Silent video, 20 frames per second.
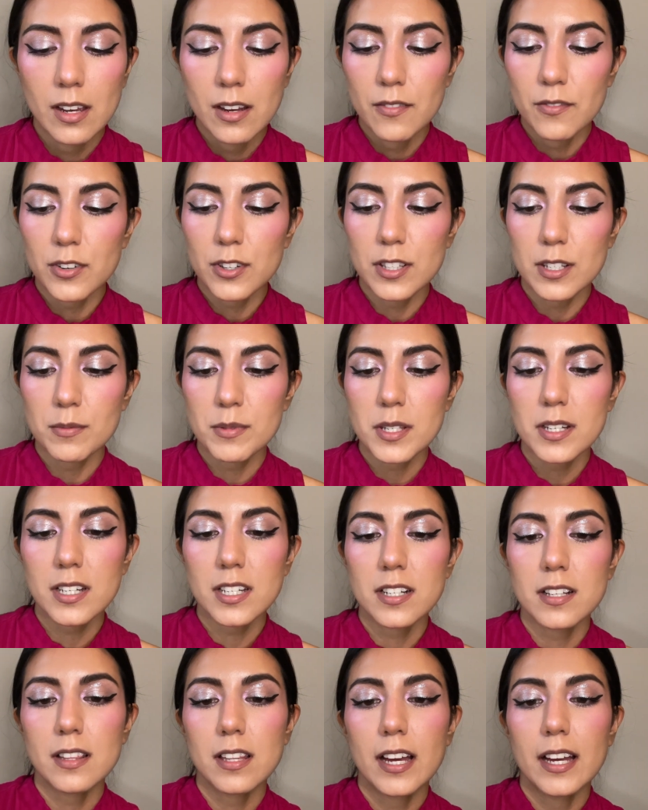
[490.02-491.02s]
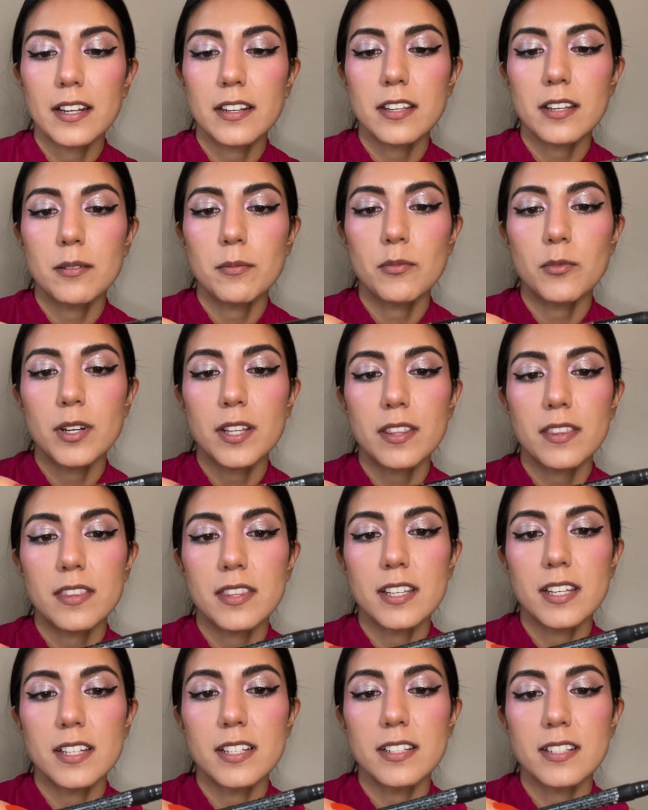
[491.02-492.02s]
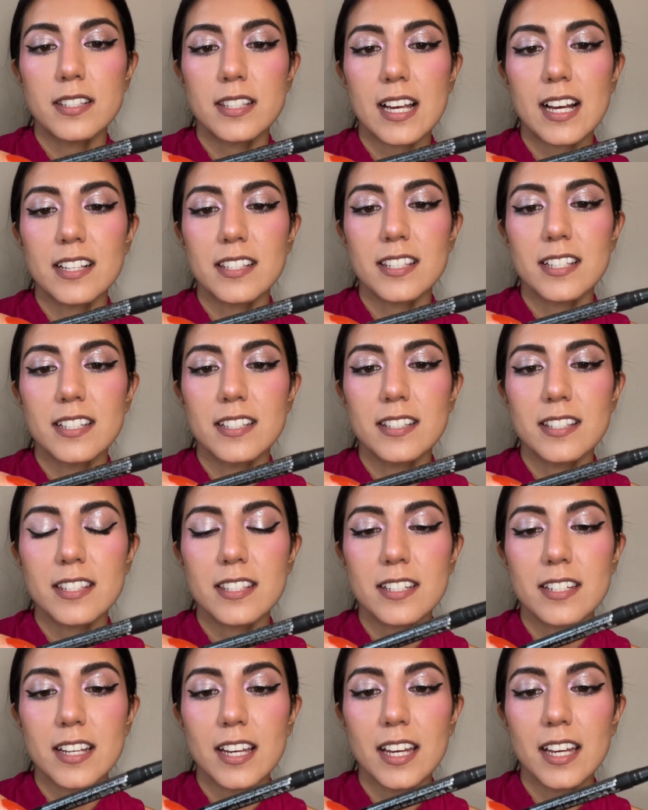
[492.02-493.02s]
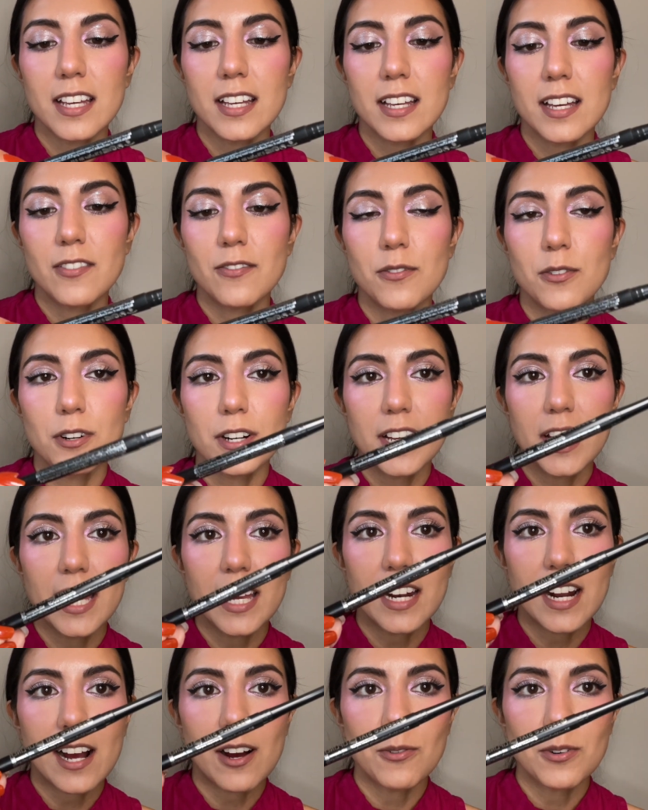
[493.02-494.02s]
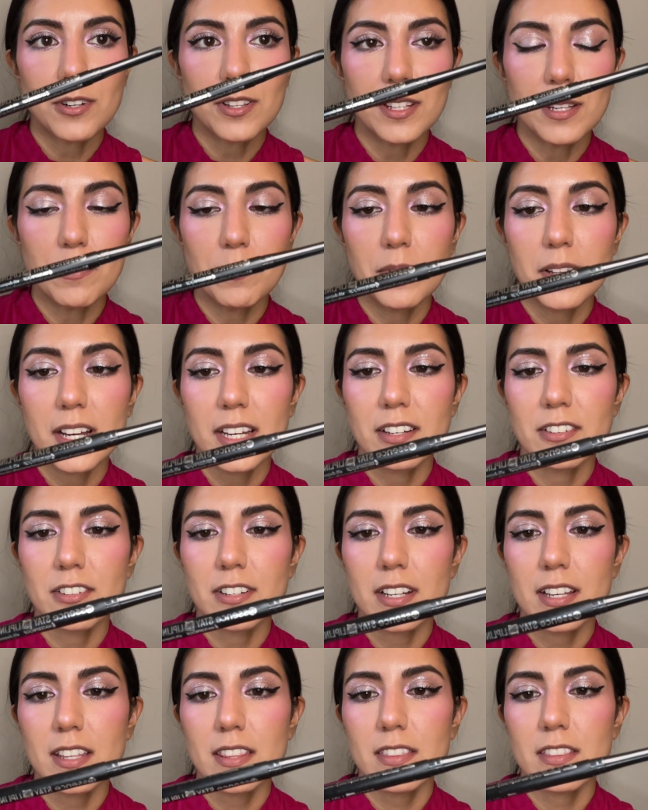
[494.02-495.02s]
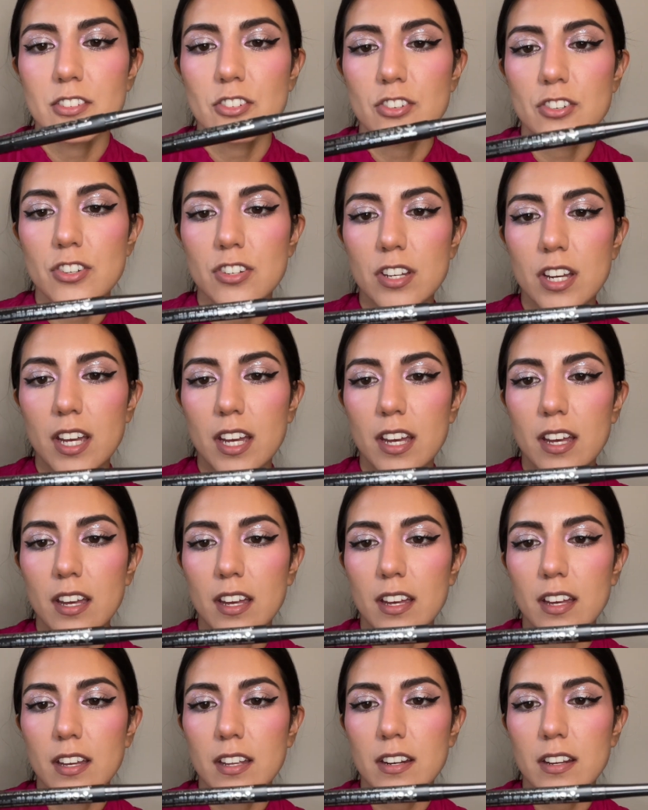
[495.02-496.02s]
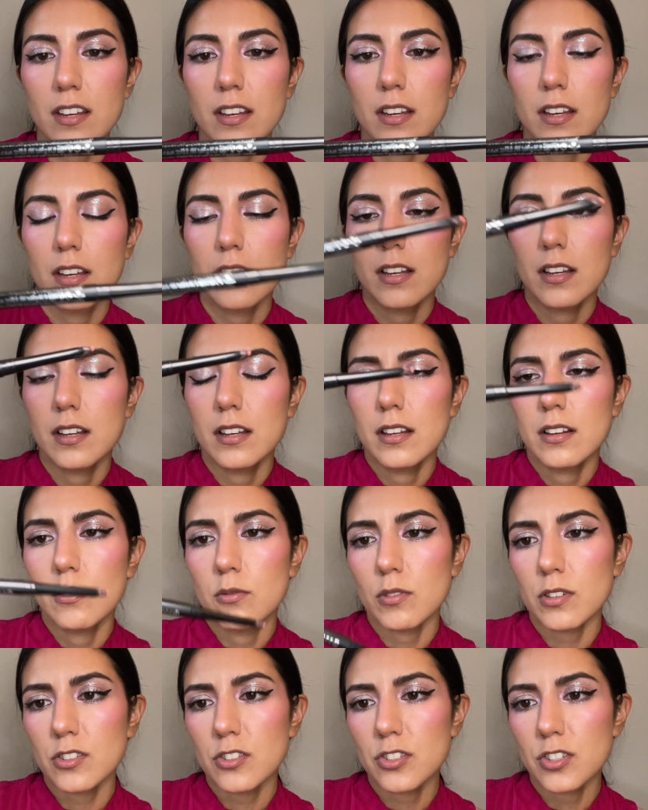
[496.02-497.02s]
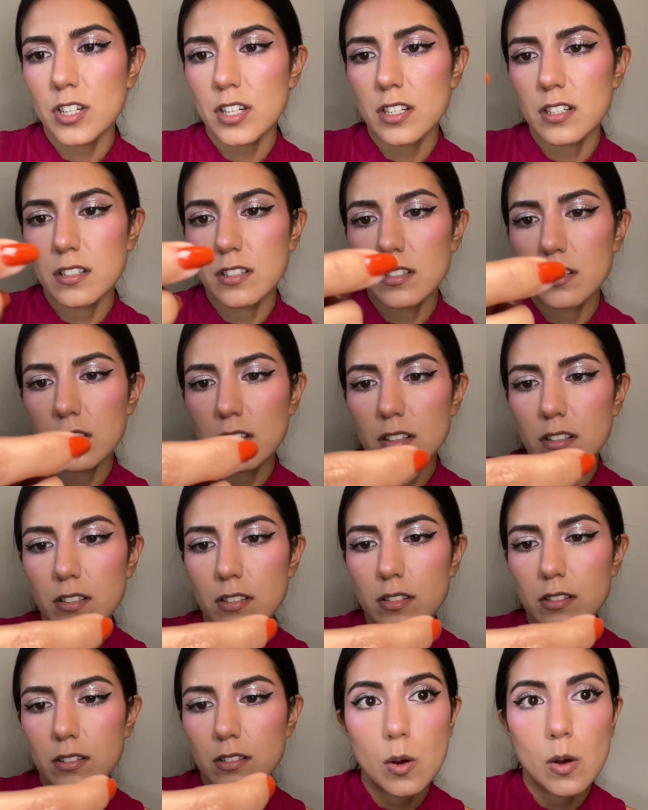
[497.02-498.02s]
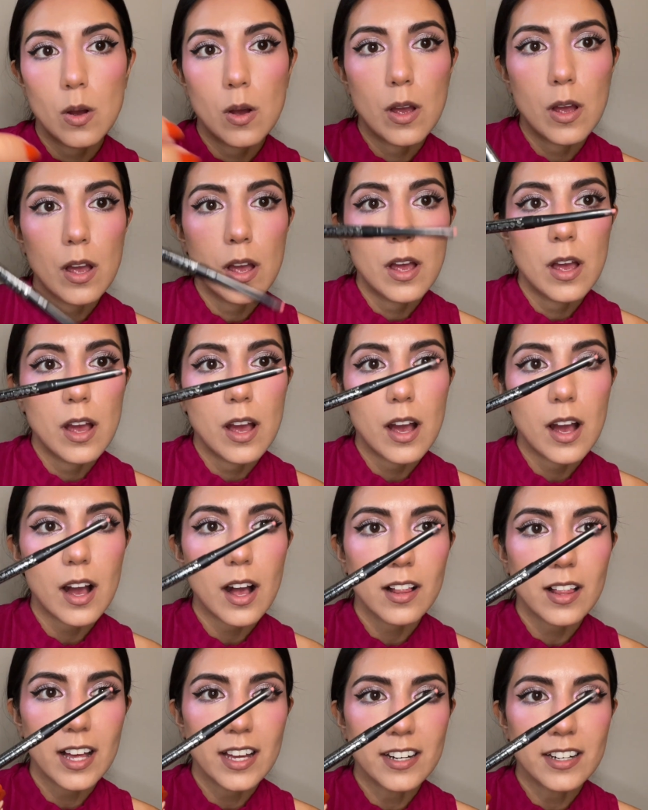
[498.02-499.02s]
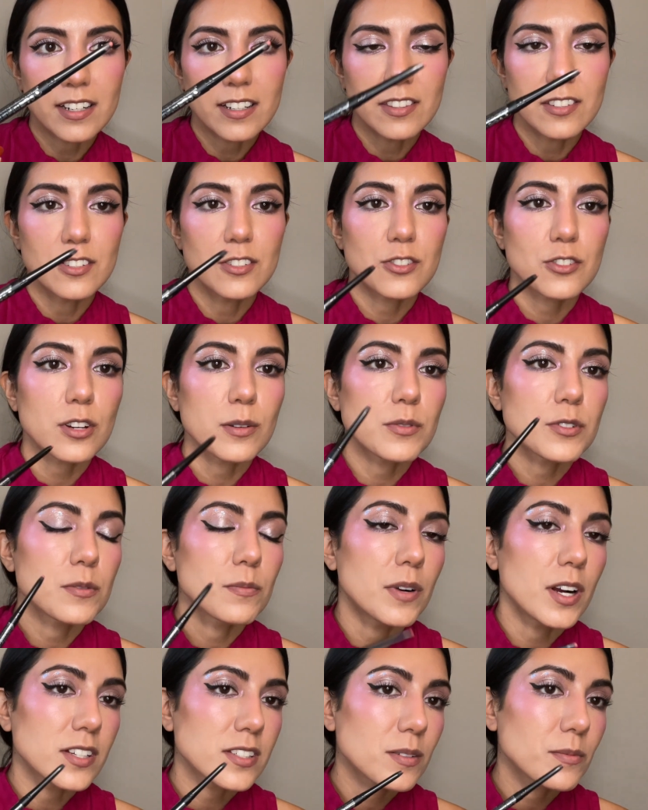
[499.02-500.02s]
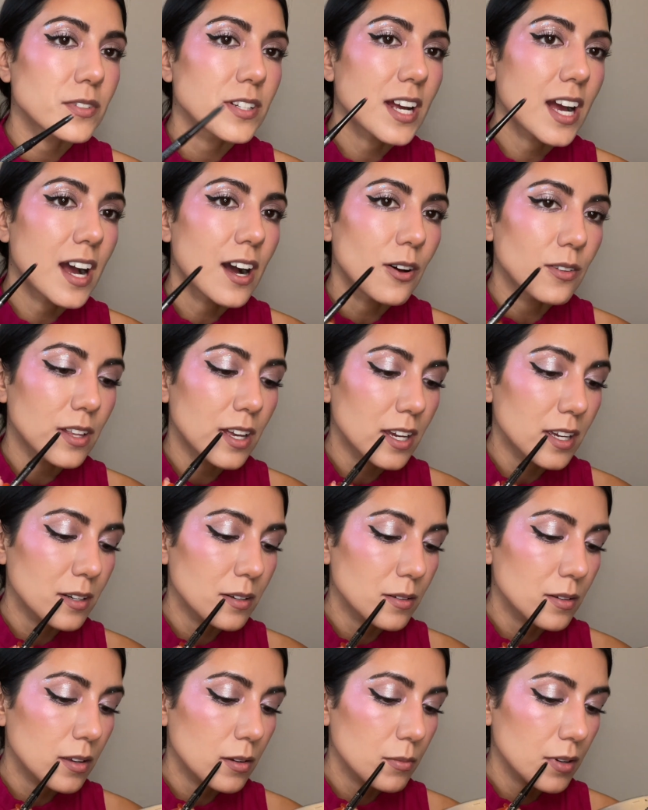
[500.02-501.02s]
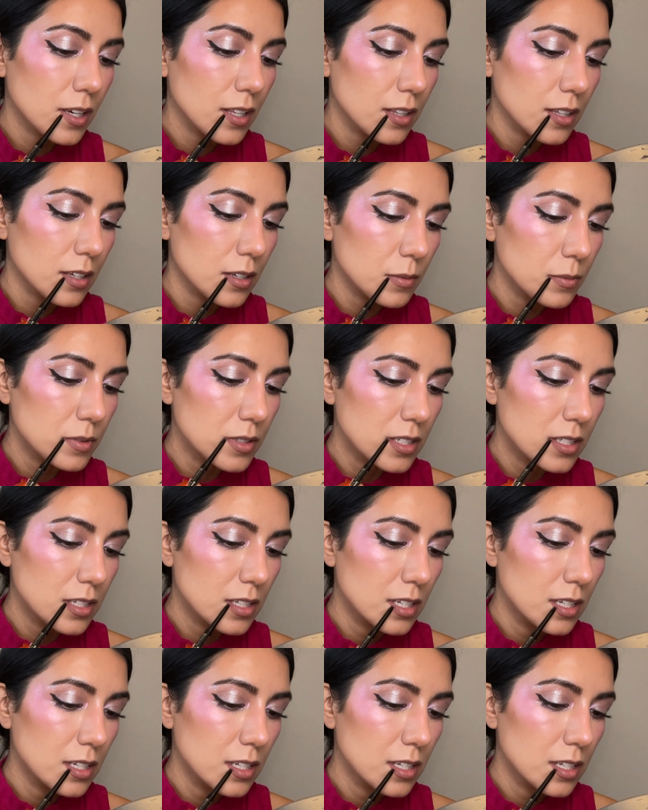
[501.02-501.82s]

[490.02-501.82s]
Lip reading: For lips, I'm gonna line them with this Essence Stay 48-Hour lip liner in the shade. What shade is this? I'll add it in the description box. I'm gonna outline my lips.